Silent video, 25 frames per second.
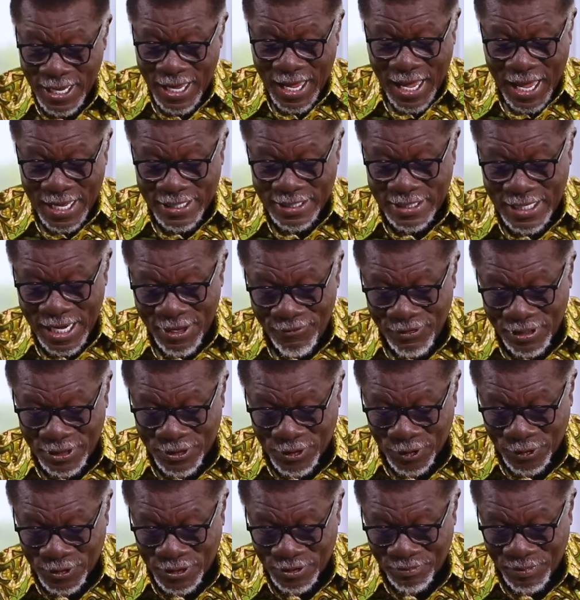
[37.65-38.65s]
And David
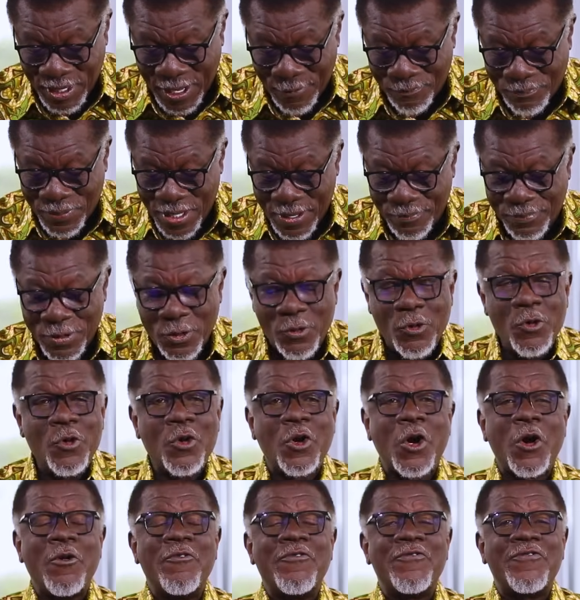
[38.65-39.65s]
talks about people who
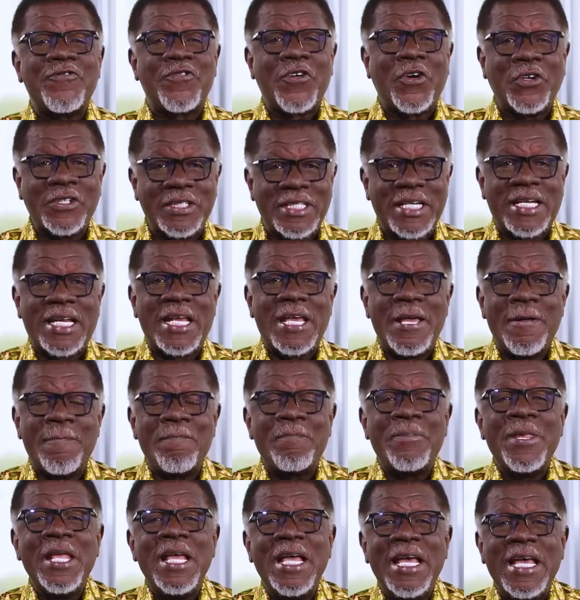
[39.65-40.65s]
confronted
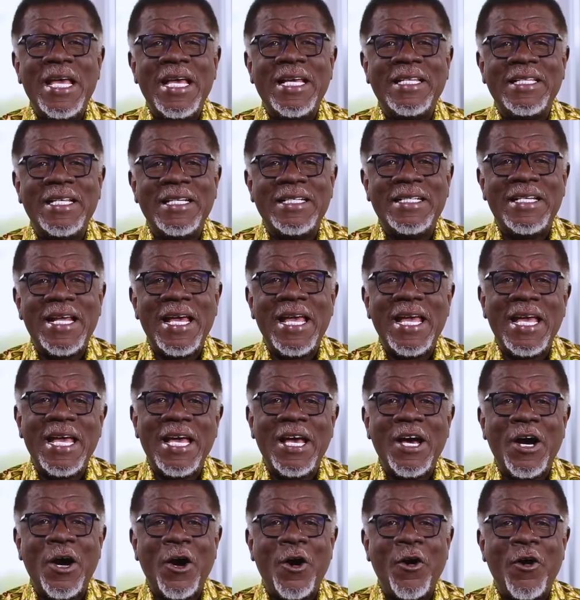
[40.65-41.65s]
him in the
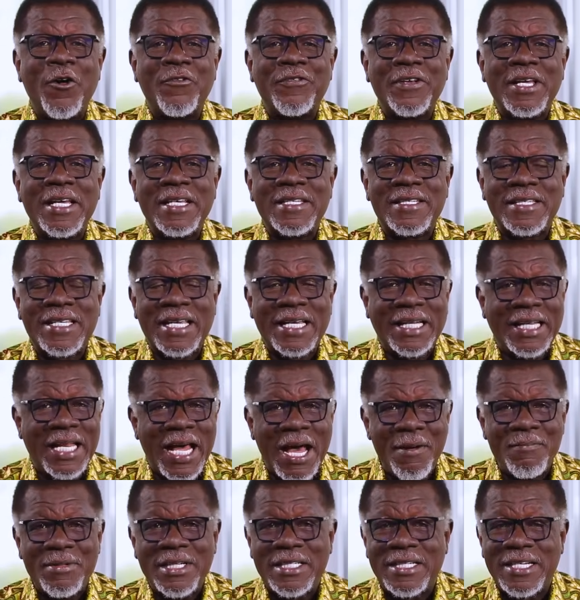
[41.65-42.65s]
day of his
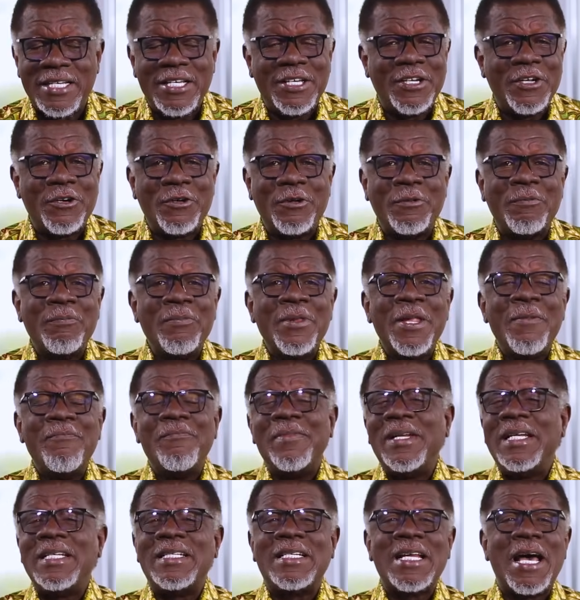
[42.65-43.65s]
calamity. You know,
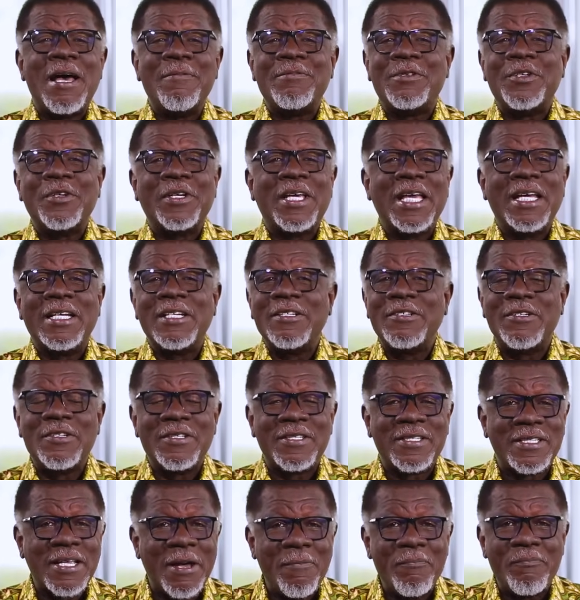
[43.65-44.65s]
many times you get into
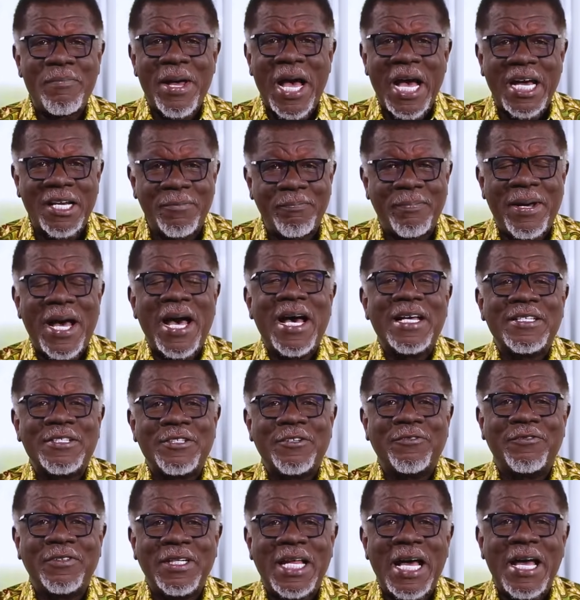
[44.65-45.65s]
some bad patch
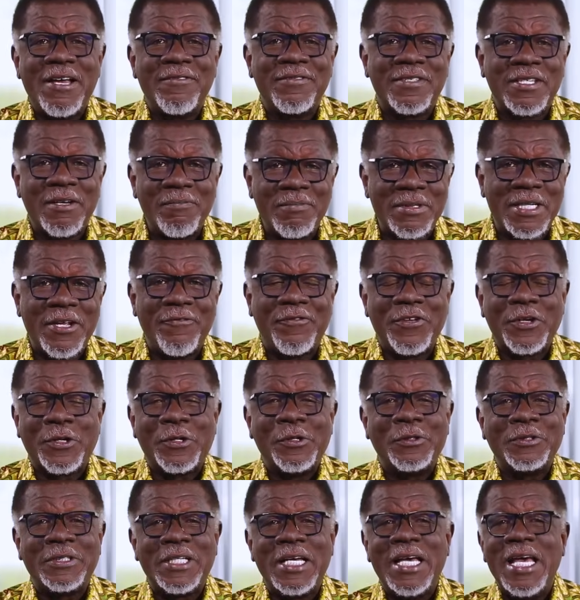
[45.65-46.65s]
of life, some
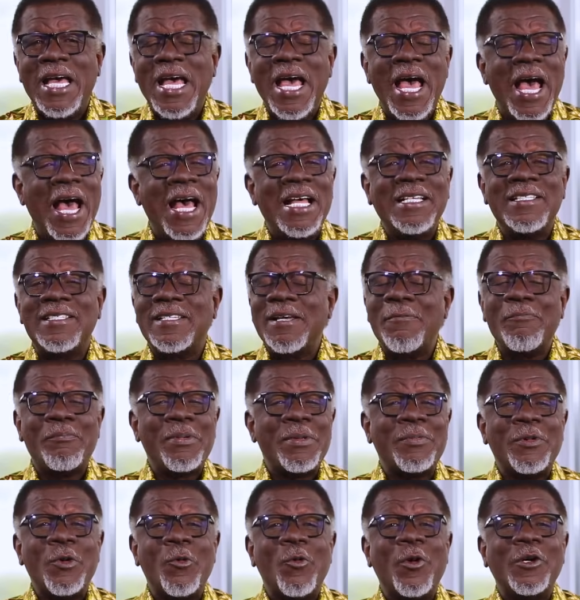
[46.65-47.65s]
difficulty, and some
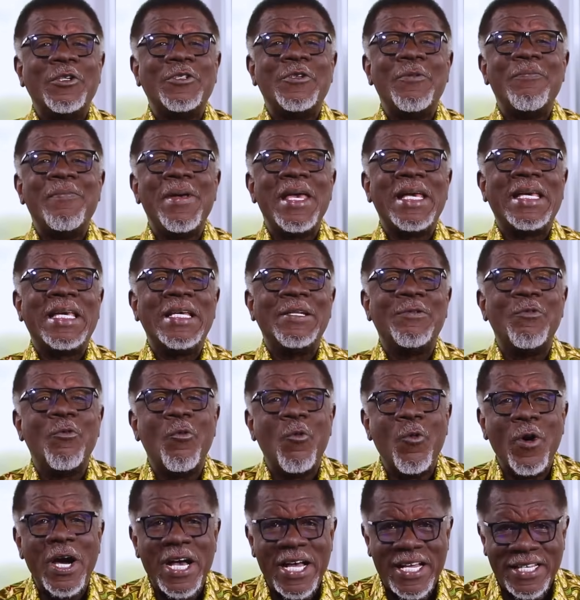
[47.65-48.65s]
people want to make it
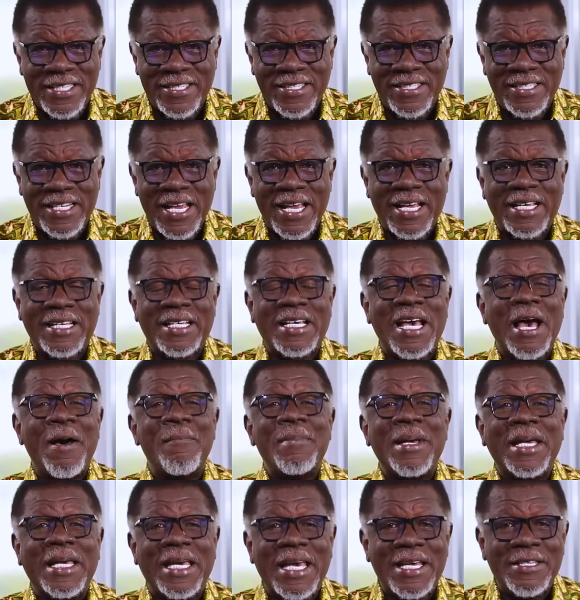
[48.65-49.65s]
worse. They
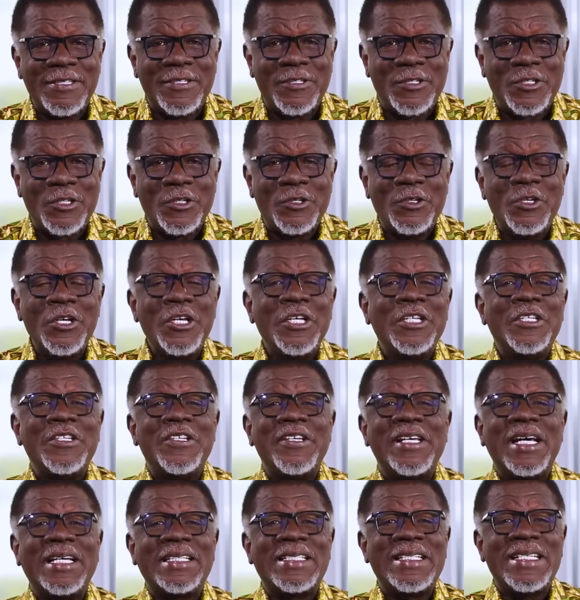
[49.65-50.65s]
come against you,
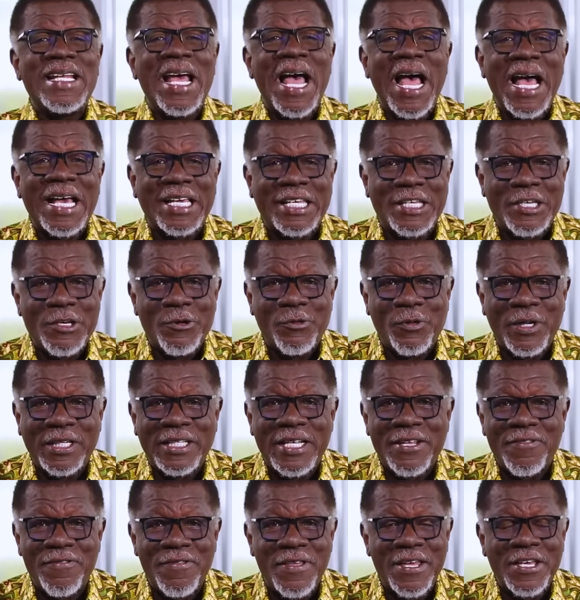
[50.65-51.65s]
they attack you when
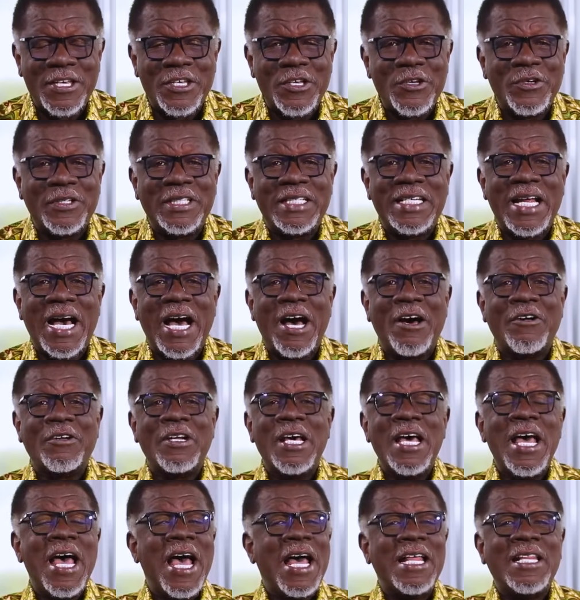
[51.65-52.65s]
they think you're down,
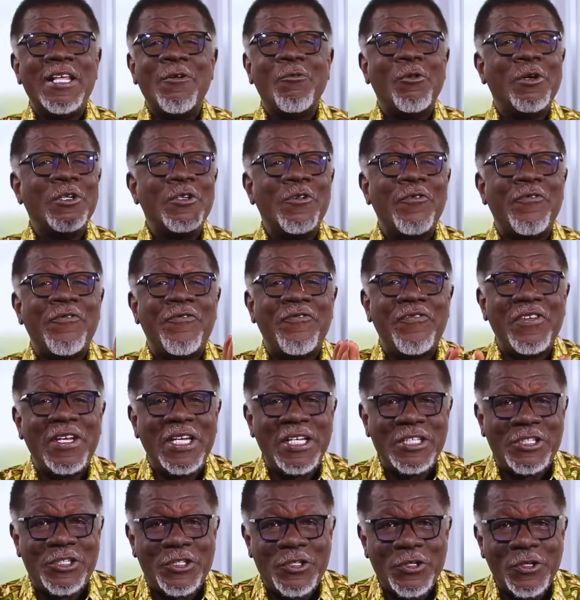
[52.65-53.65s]
and they want to
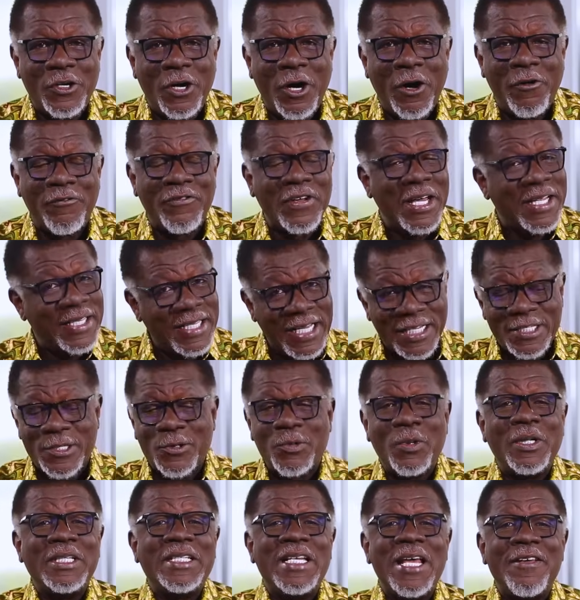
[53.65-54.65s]
finish you off. And that's
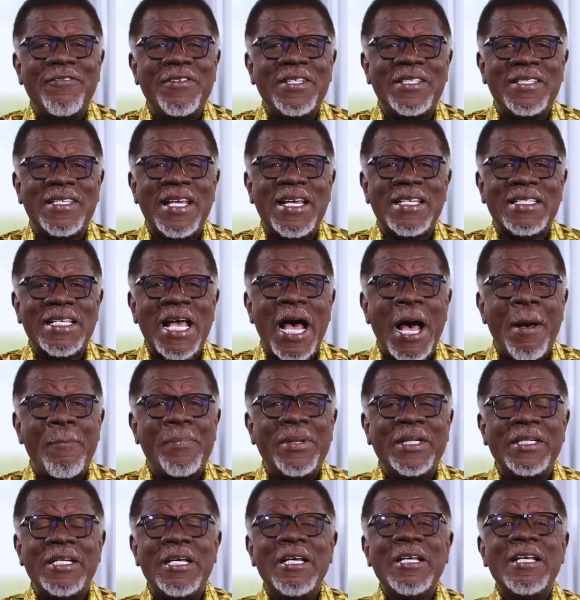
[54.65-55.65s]
what David says
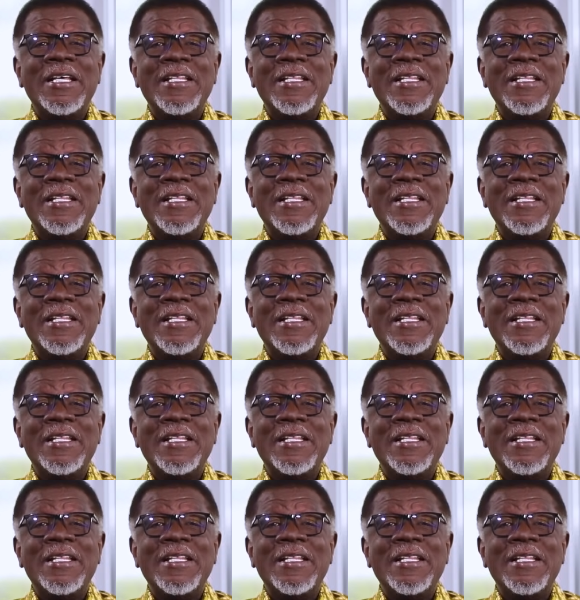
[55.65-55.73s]
happened.